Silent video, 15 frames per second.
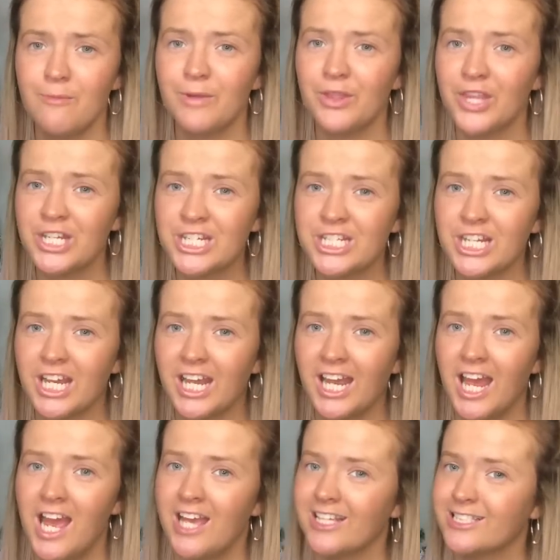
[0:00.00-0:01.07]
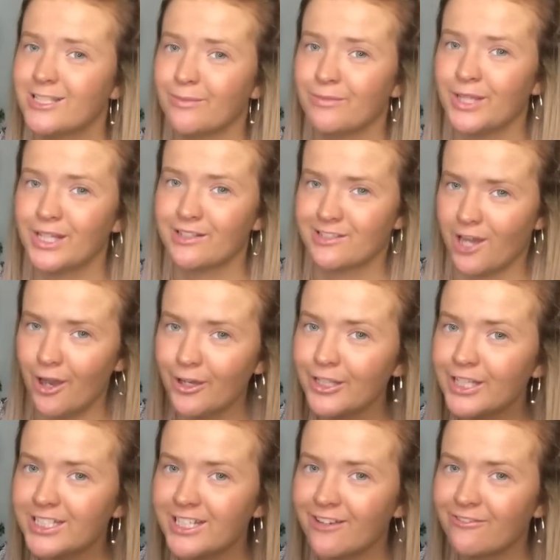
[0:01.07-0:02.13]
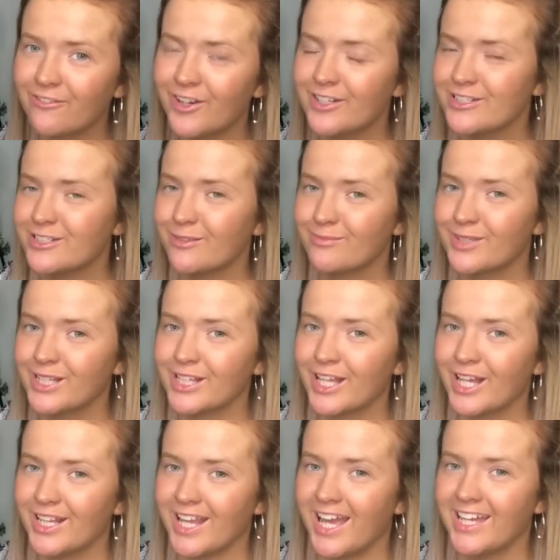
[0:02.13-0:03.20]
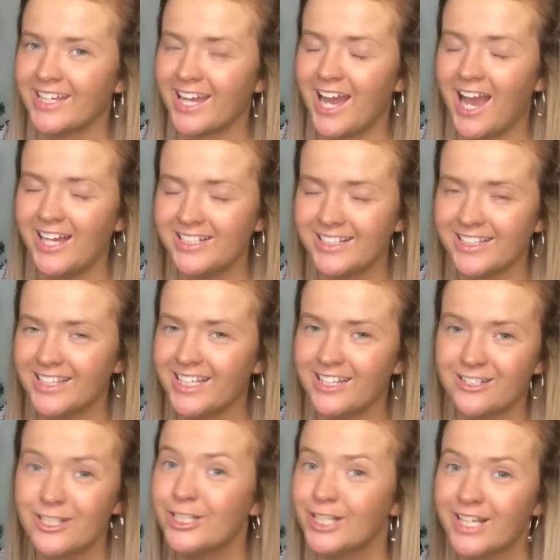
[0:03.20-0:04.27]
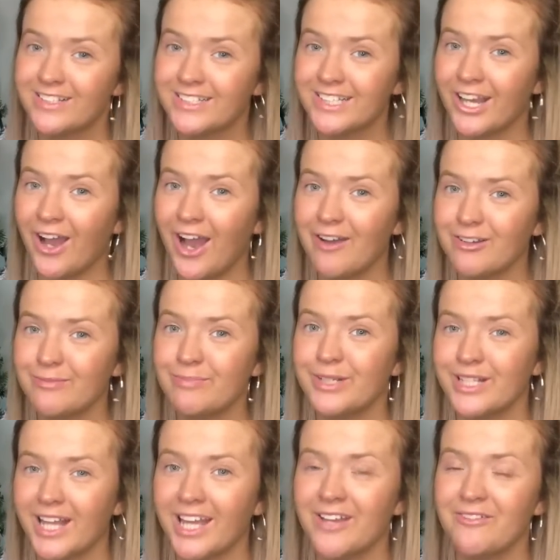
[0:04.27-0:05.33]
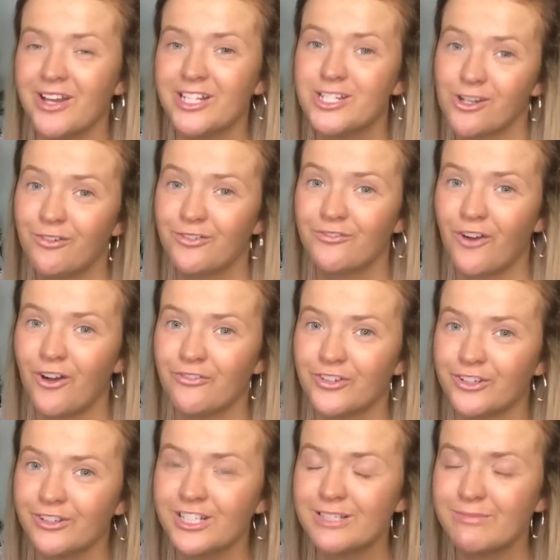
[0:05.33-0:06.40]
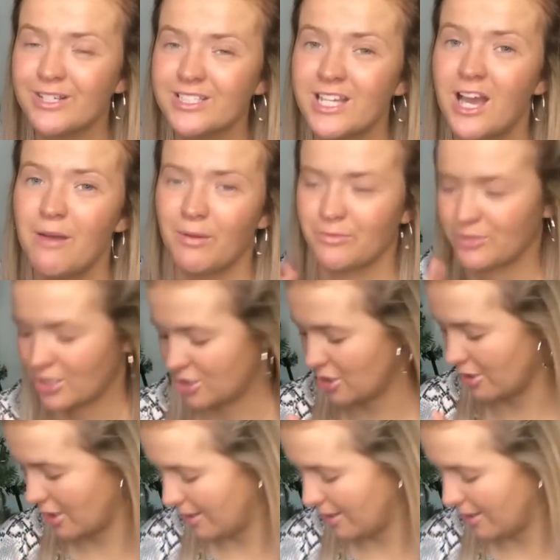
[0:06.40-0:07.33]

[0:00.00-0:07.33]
but this year is something totally different something that like I didn't think two years ago I would have been like chuffed for for Christmas I'm just gonna show